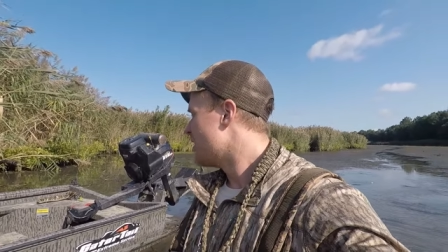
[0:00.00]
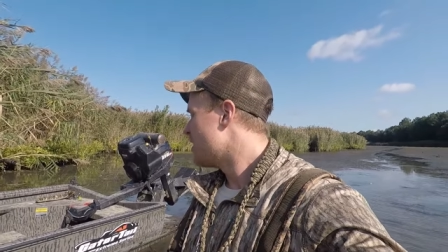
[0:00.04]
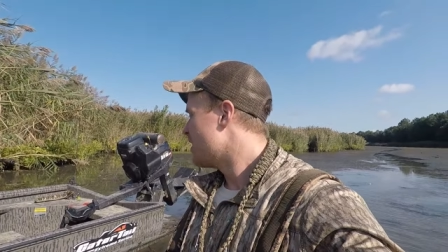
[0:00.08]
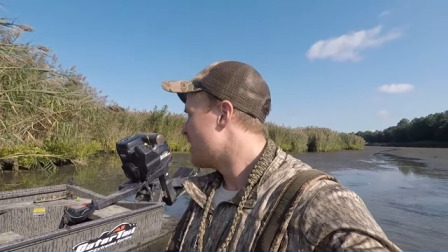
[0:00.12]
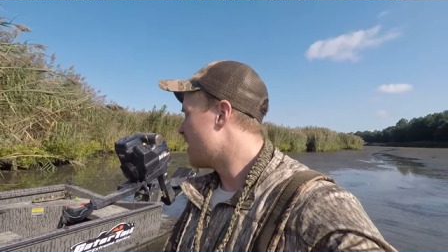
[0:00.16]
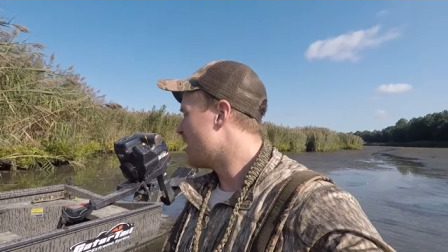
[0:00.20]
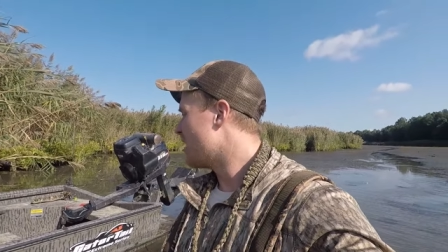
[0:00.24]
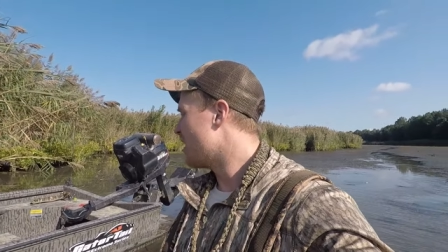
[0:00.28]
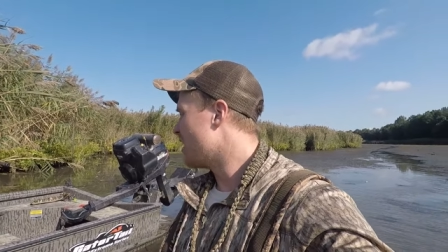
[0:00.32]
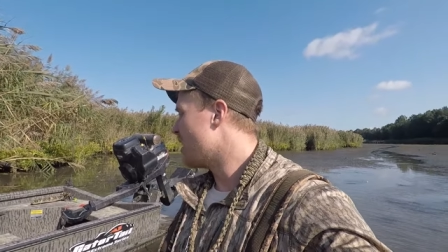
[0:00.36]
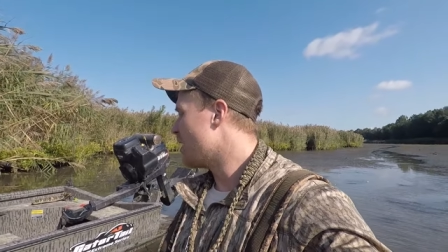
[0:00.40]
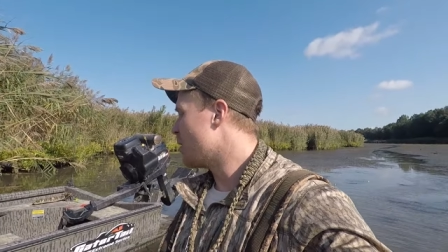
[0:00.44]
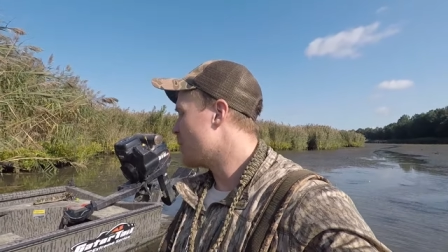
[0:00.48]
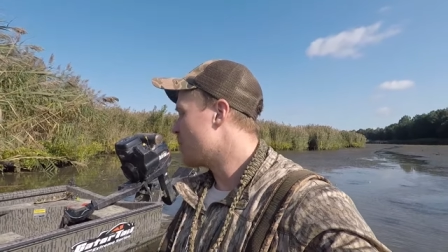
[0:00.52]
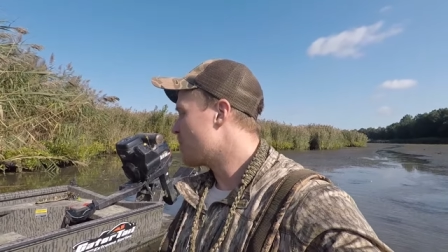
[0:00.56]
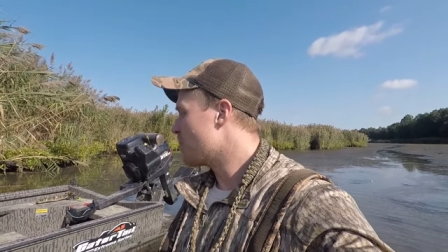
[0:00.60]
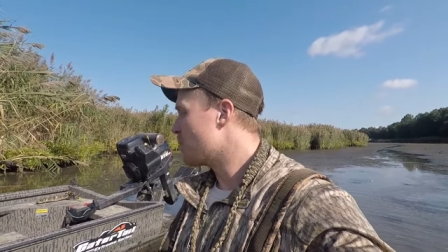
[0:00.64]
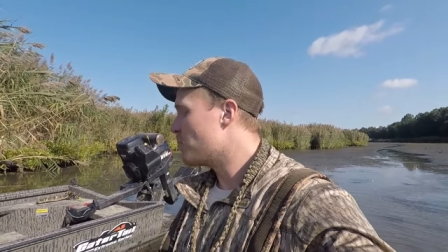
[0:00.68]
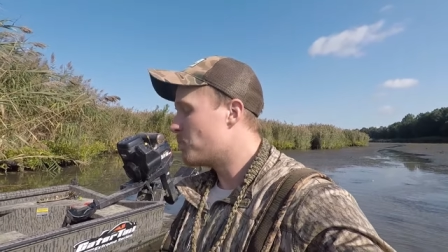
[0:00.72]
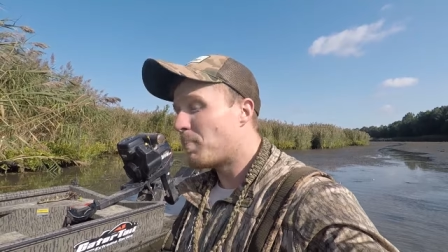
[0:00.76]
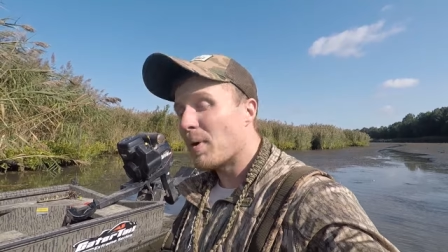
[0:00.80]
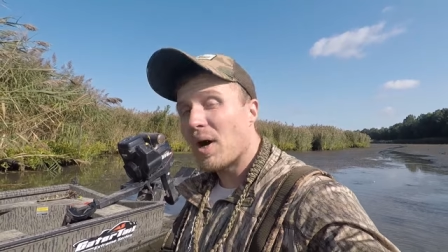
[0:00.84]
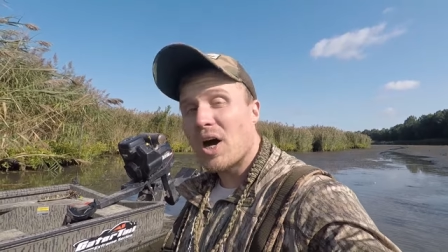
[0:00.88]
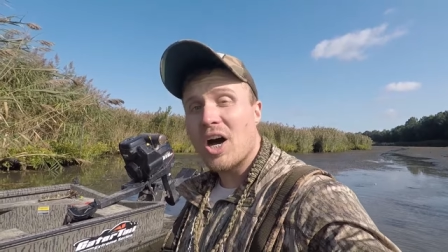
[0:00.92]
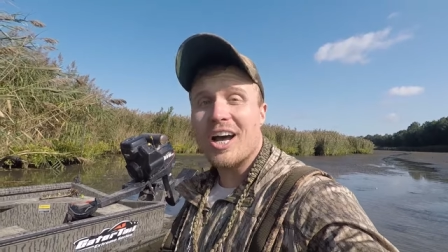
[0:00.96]
Um,
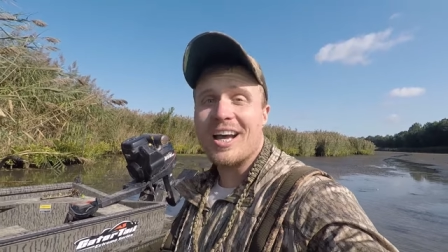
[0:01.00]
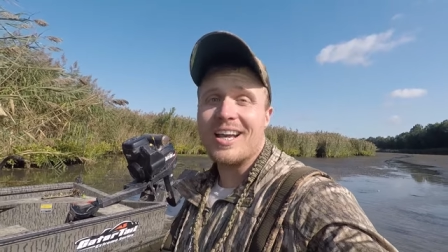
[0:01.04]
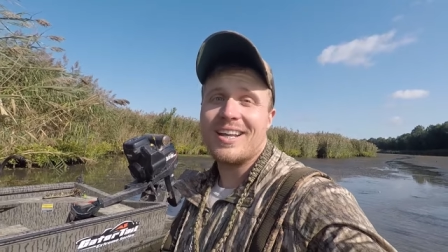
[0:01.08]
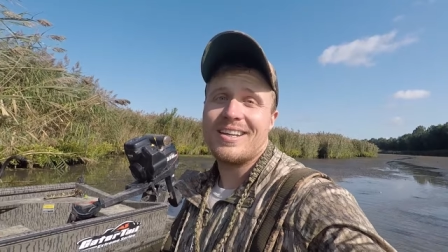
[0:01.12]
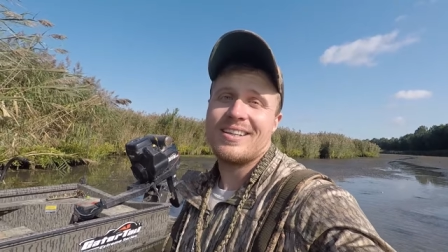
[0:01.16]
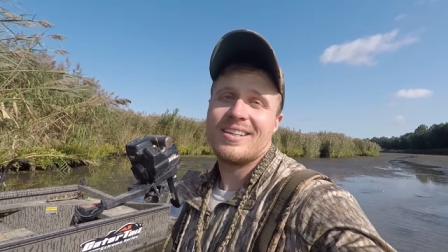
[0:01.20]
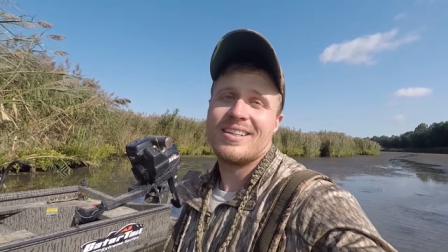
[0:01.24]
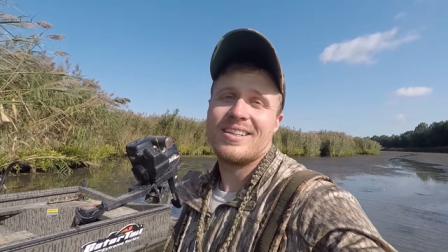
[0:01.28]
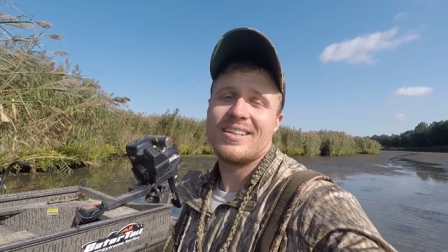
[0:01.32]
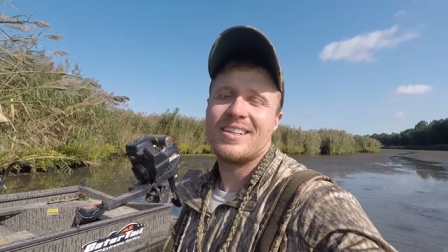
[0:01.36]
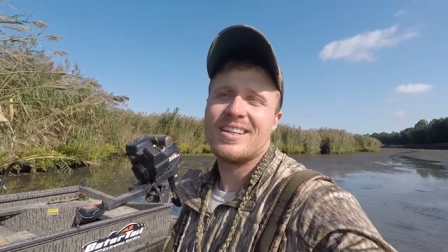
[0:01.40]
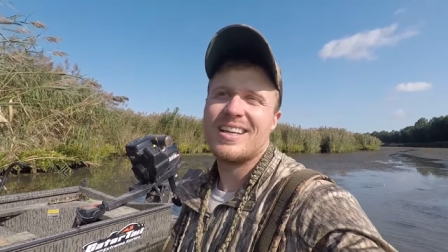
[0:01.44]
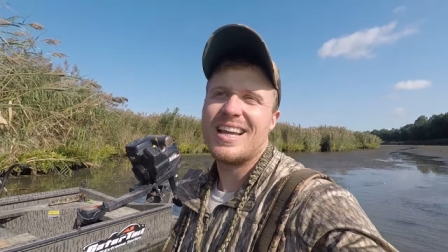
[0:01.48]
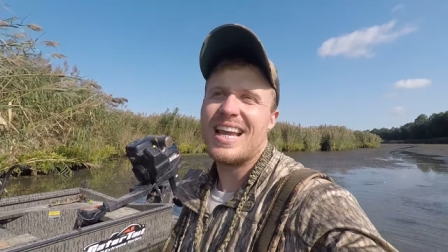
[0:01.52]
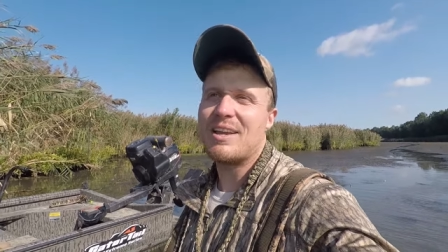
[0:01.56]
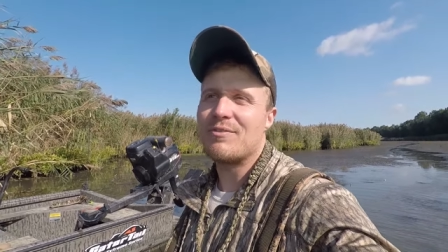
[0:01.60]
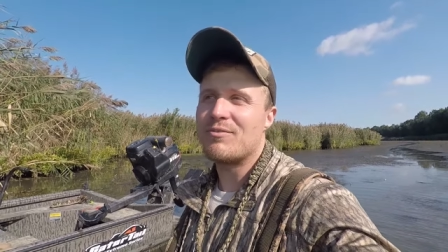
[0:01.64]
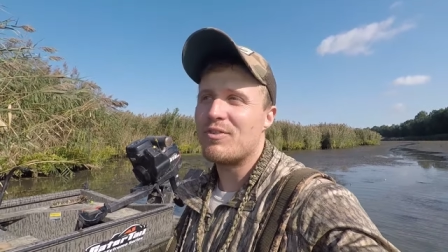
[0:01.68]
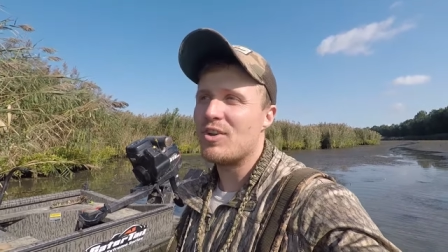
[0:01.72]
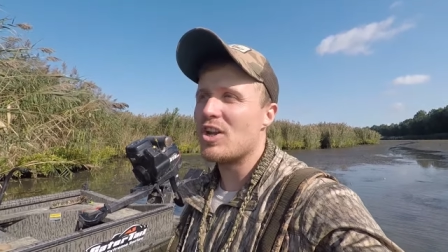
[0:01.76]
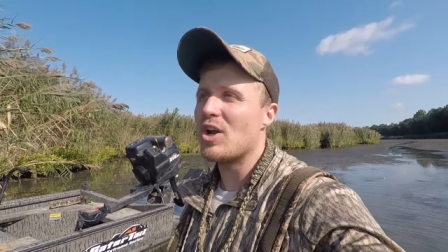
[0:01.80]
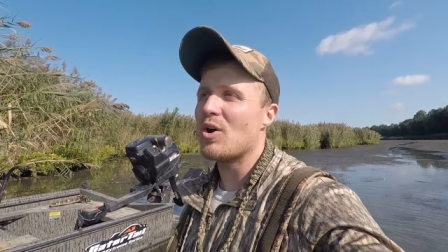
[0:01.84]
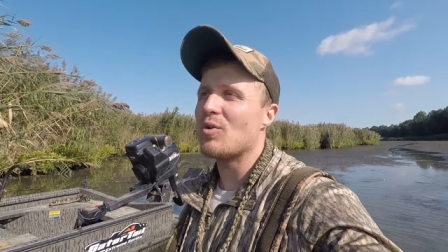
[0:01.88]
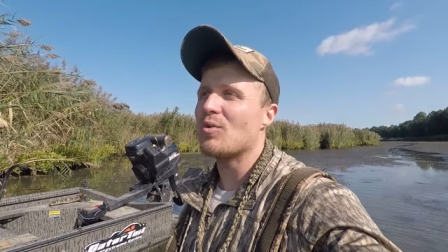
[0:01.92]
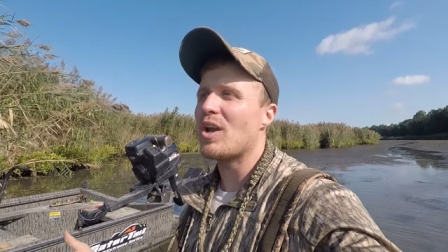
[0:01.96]
but
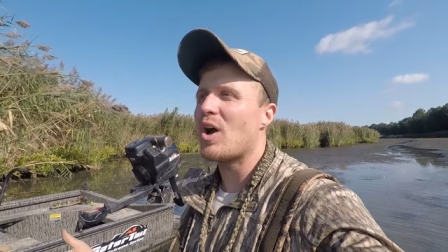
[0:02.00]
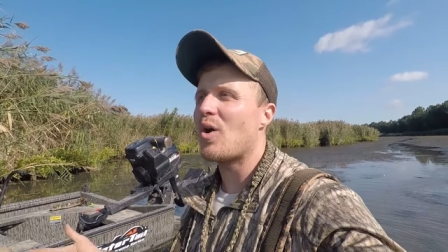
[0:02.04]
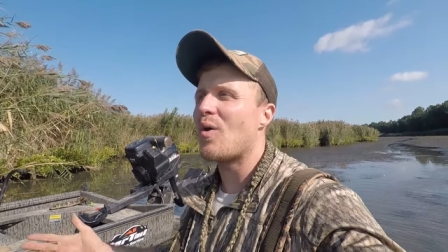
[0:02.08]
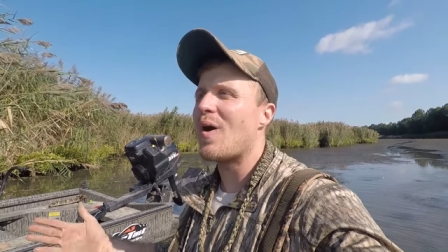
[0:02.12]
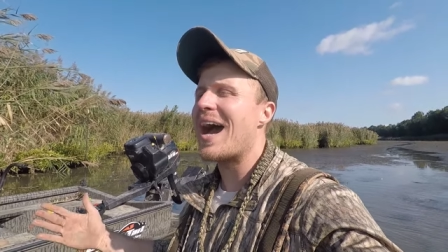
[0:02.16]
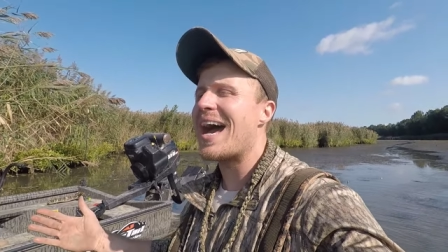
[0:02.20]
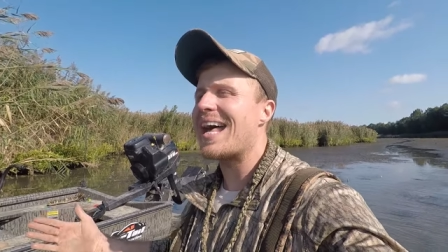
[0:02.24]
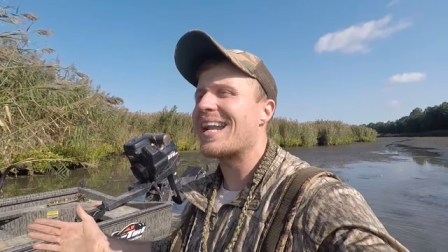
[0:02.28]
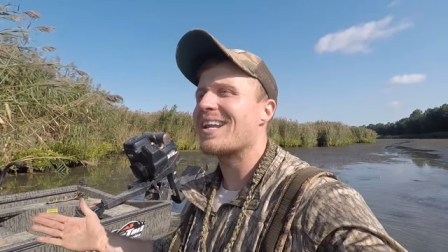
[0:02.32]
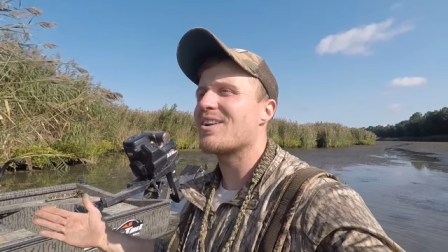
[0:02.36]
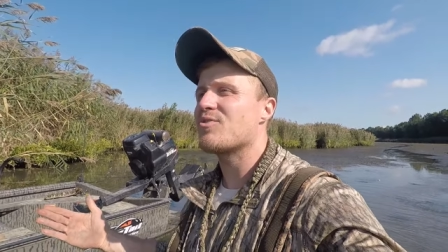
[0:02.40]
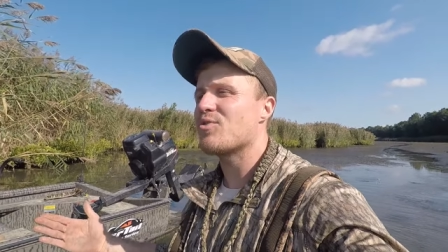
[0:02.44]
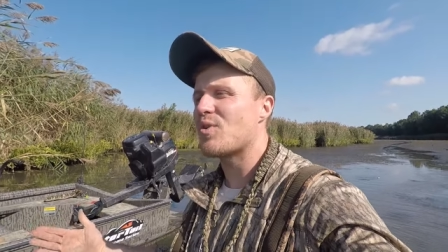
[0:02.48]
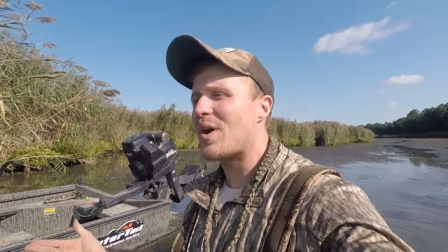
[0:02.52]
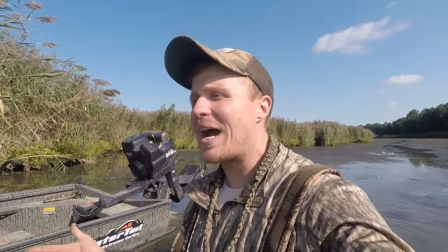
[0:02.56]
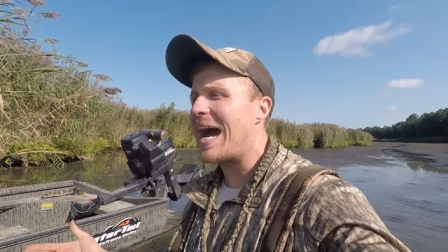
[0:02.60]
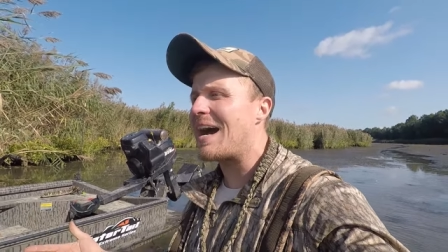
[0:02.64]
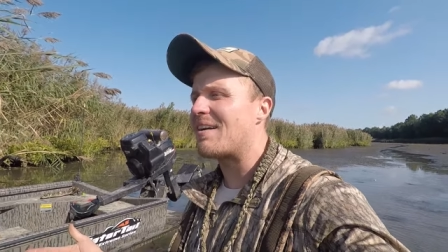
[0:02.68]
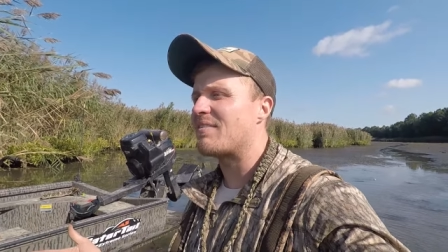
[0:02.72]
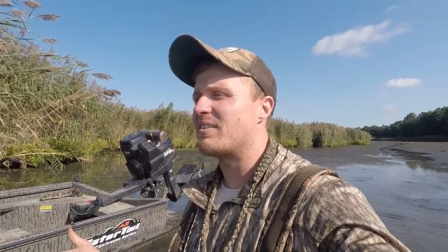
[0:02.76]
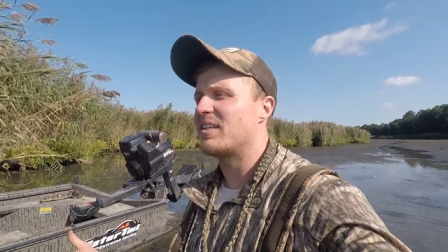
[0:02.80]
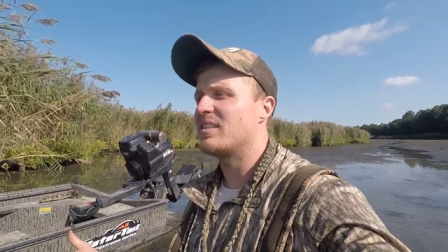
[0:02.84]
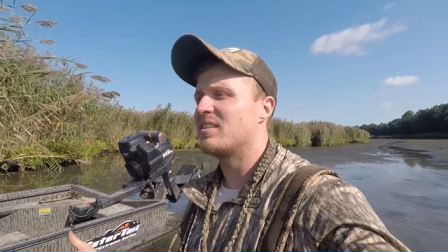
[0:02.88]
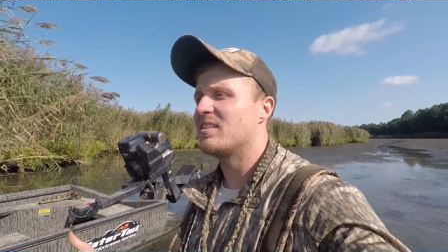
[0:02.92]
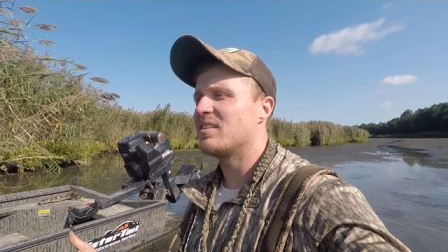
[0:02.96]
if you don't know how to
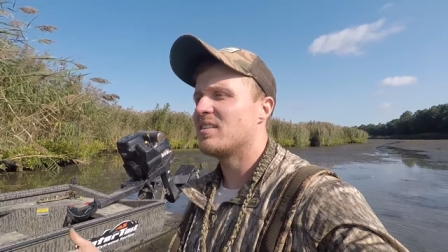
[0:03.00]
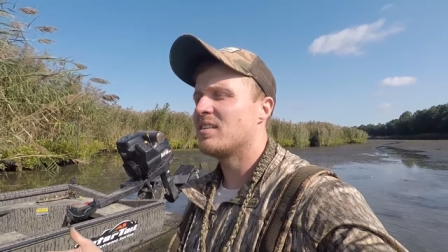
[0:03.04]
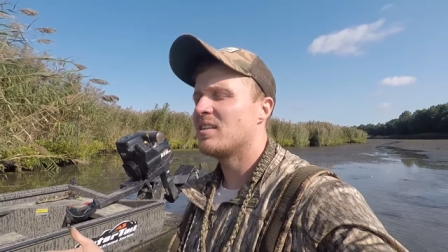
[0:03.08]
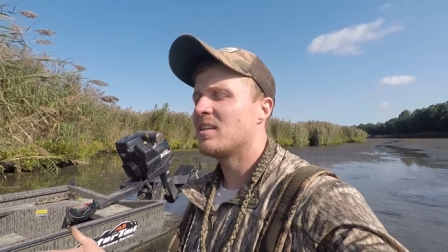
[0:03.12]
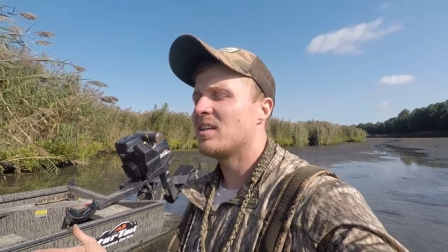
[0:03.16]
drive it,